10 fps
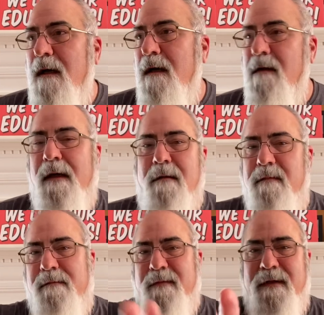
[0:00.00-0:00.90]

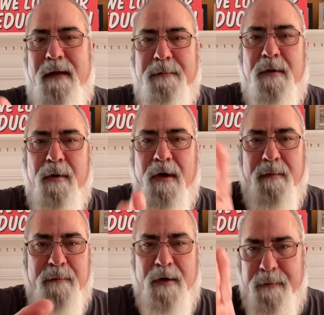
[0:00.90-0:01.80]
Well, not book burning,
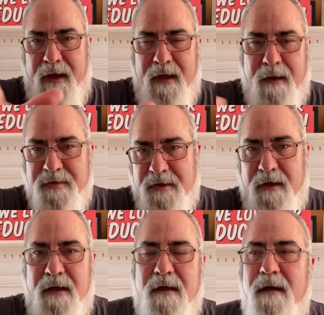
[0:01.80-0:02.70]
but book banning, I'm
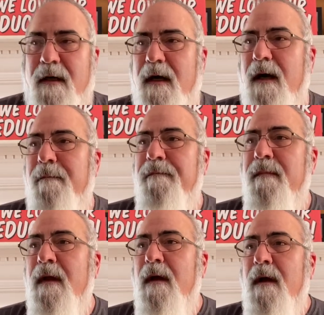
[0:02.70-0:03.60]
sorry. On
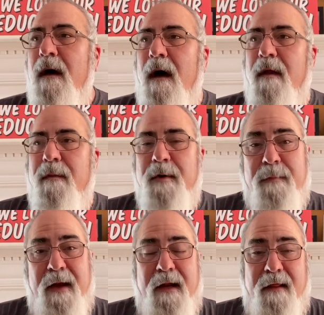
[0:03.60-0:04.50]
the
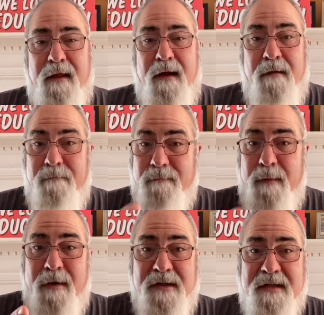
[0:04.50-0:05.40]
book banning thing,
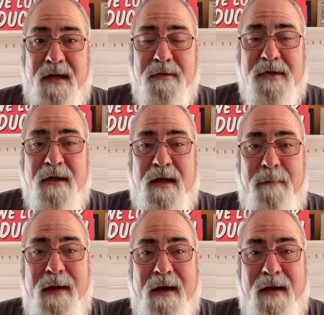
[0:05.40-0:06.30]
remember I said it was going to
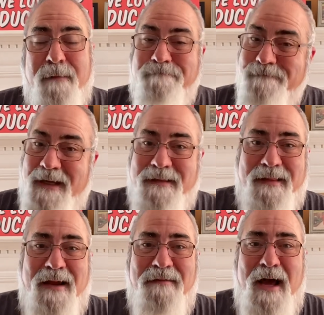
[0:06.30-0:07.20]
come back up?
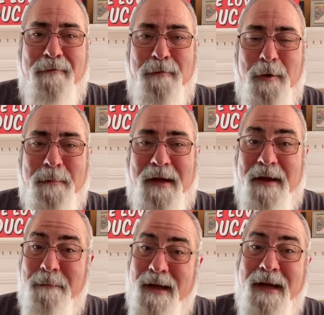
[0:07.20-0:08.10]
They've now formed a
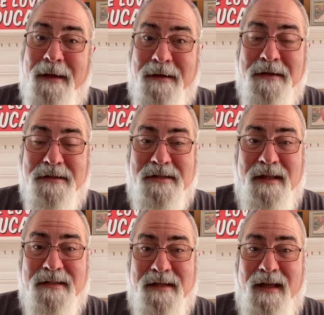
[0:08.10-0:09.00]
committee to
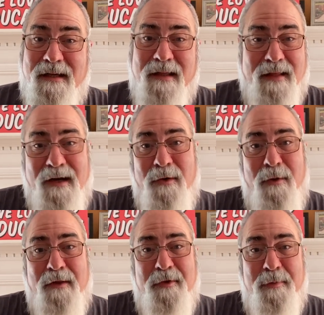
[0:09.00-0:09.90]
select it. They don't
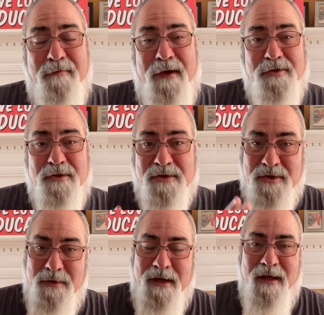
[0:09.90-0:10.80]
want the professionals
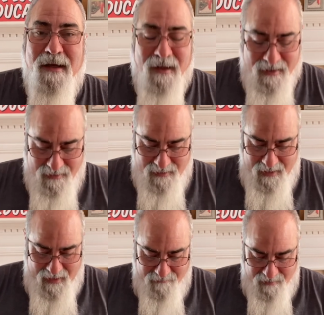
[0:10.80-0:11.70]
doing it.
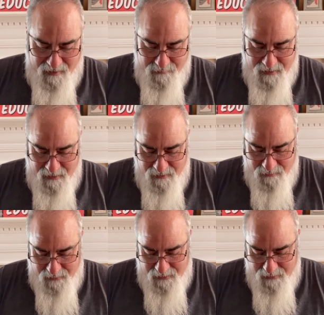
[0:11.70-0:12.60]
They have a committee
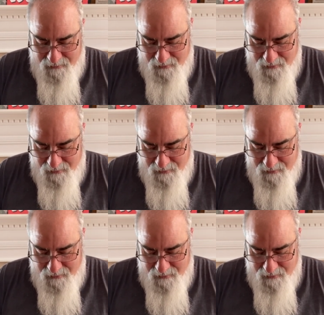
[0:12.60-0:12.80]
doing it.